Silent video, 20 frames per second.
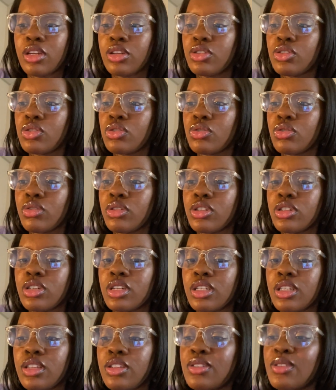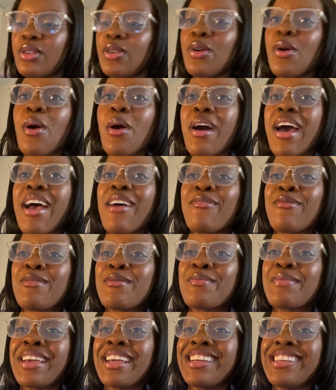of storage I used? Oh,
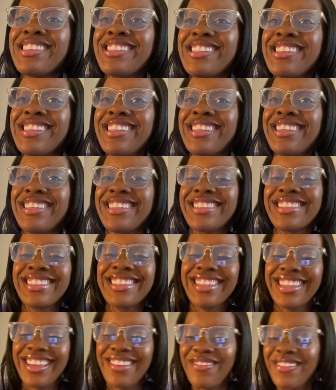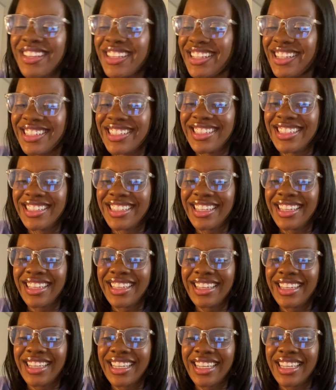affirmations. Everything's
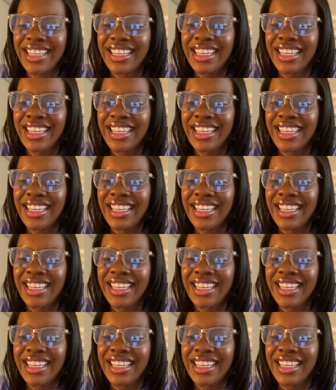syncing.